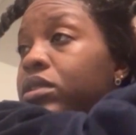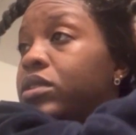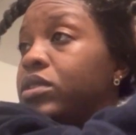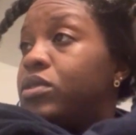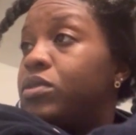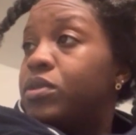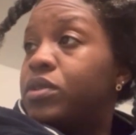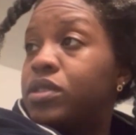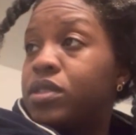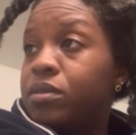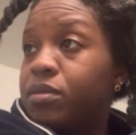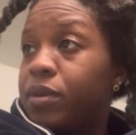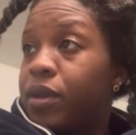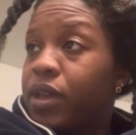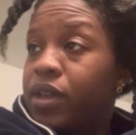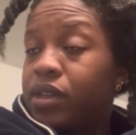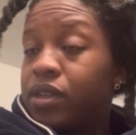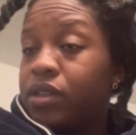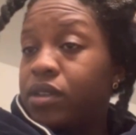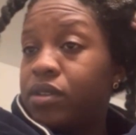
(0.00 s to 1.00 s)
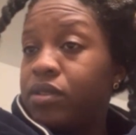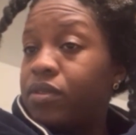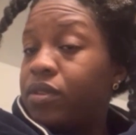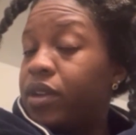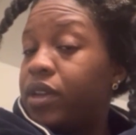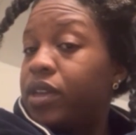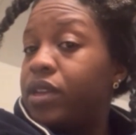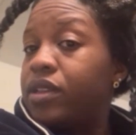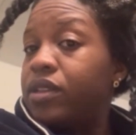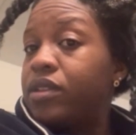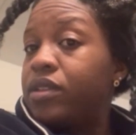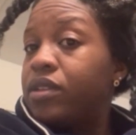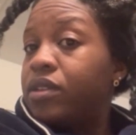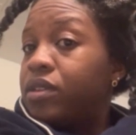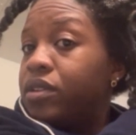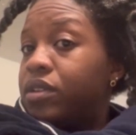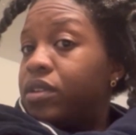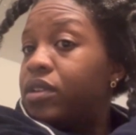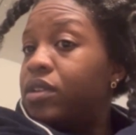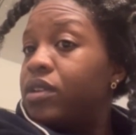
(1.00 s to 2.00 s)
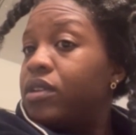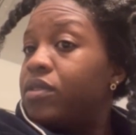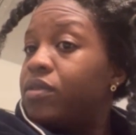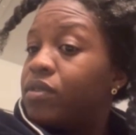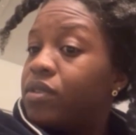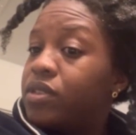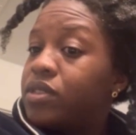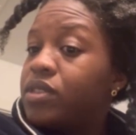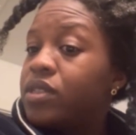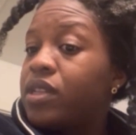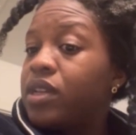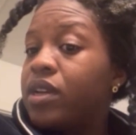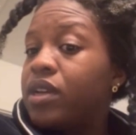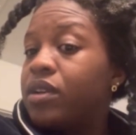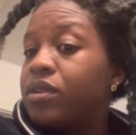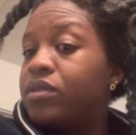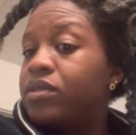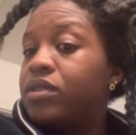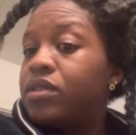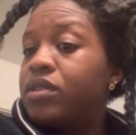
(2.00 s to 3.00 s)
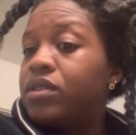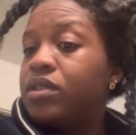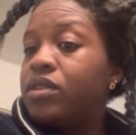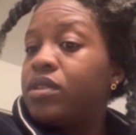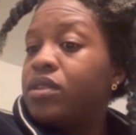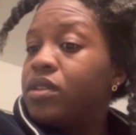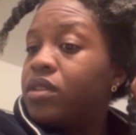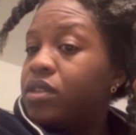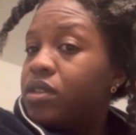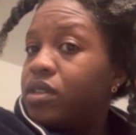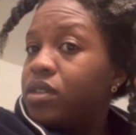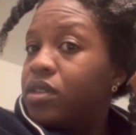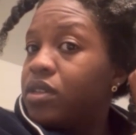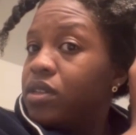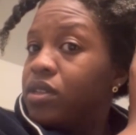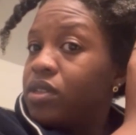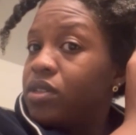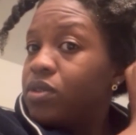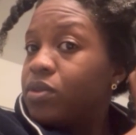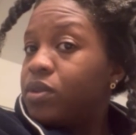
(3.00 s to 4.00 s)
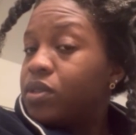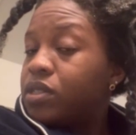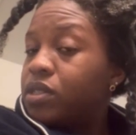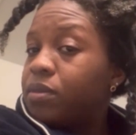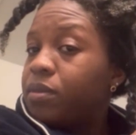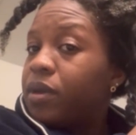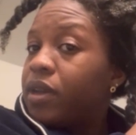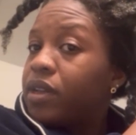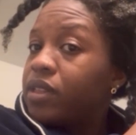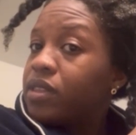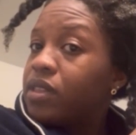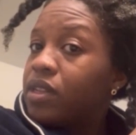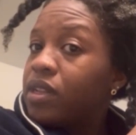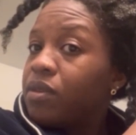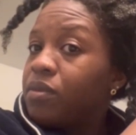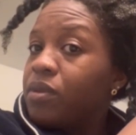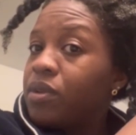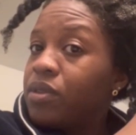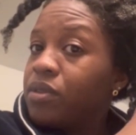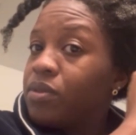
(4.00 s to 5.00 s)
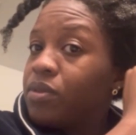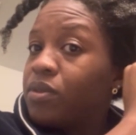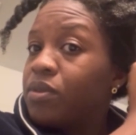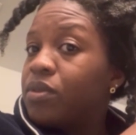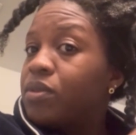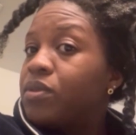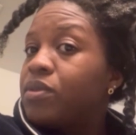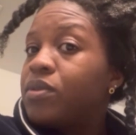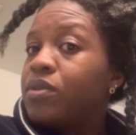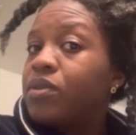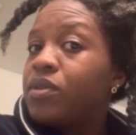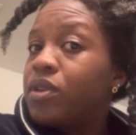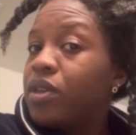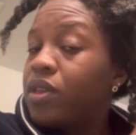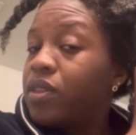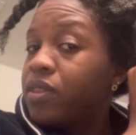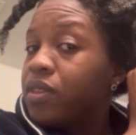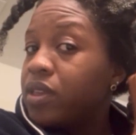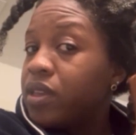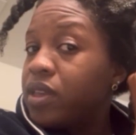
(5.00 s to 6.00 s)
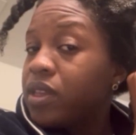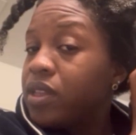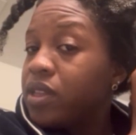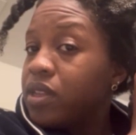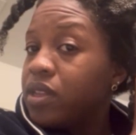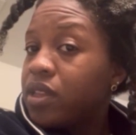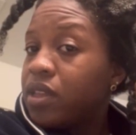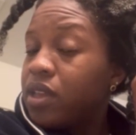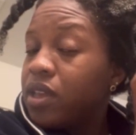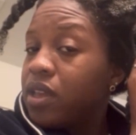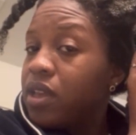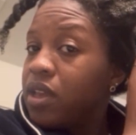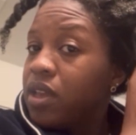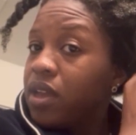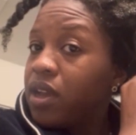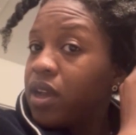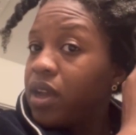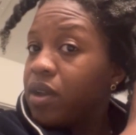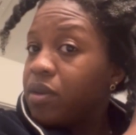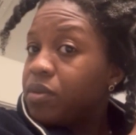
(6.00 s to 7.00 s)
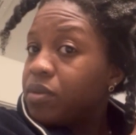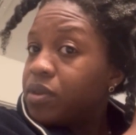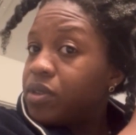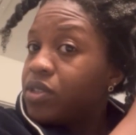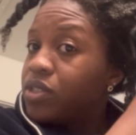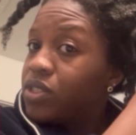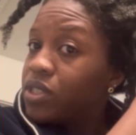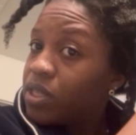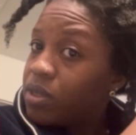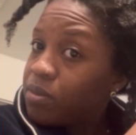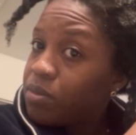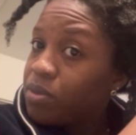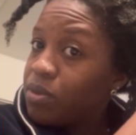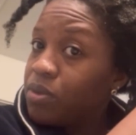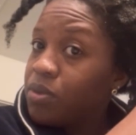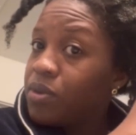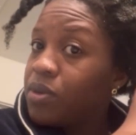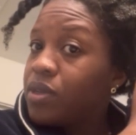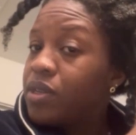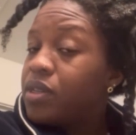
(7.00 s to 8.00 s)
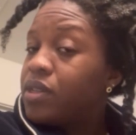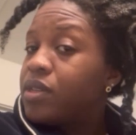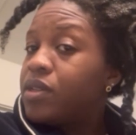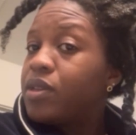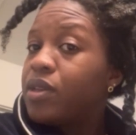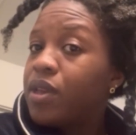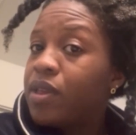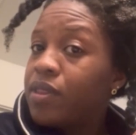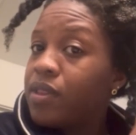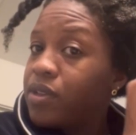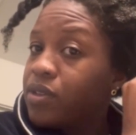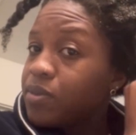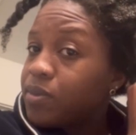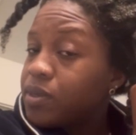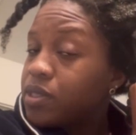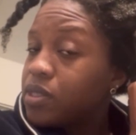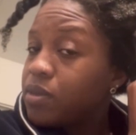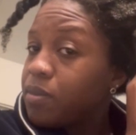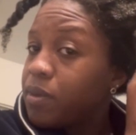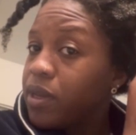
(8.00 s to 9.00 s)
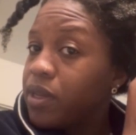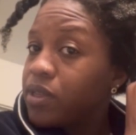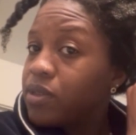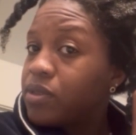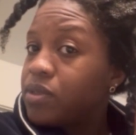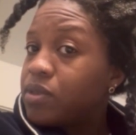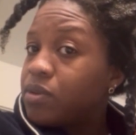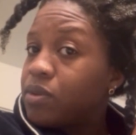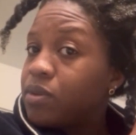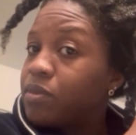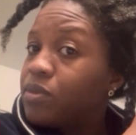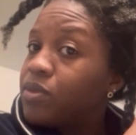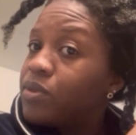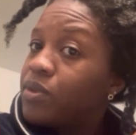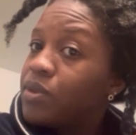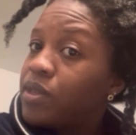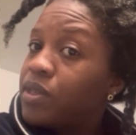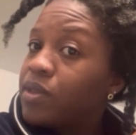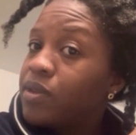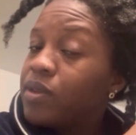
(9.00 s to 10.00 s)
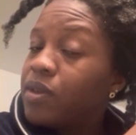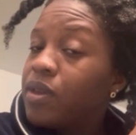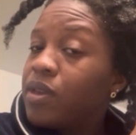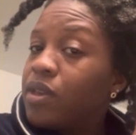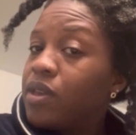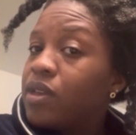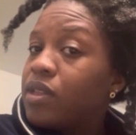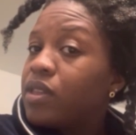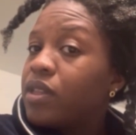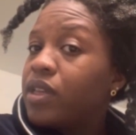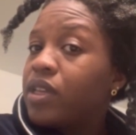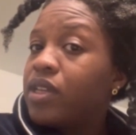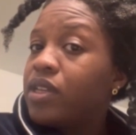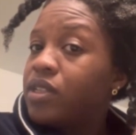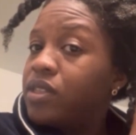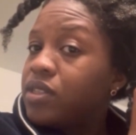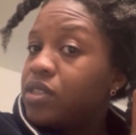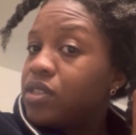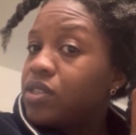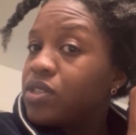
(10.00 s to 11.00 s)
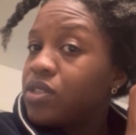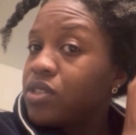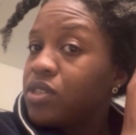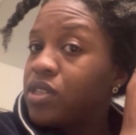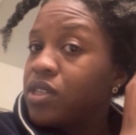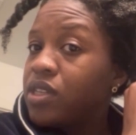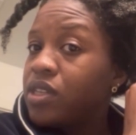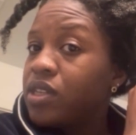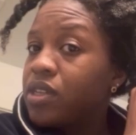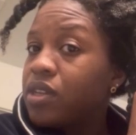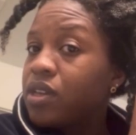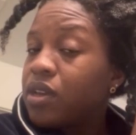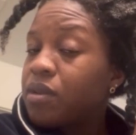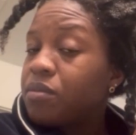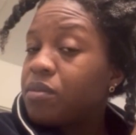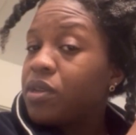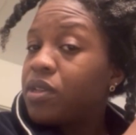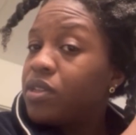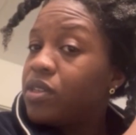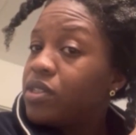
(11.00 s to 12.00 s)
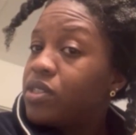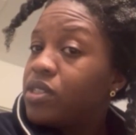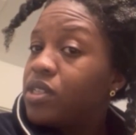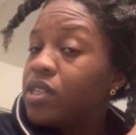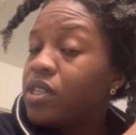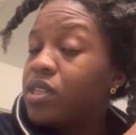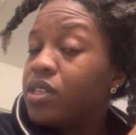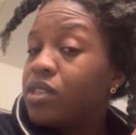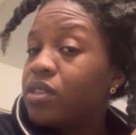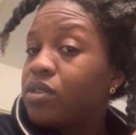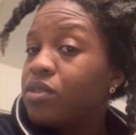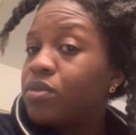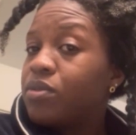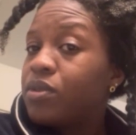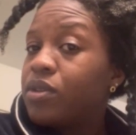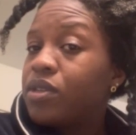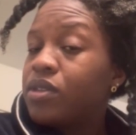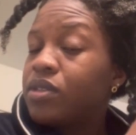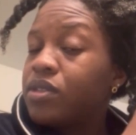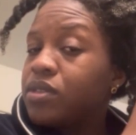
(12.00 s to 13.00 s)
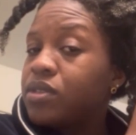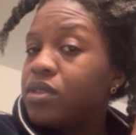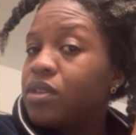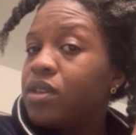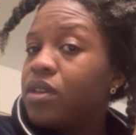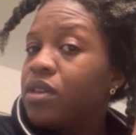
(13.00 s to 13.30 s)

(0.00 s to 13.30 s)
twist it back, right? Rinse it out, twist it back. Then I went through and then I would shampoo it and then twist it back. You see what I'm doing? Like conditioning. I'm conditioning it in the twist,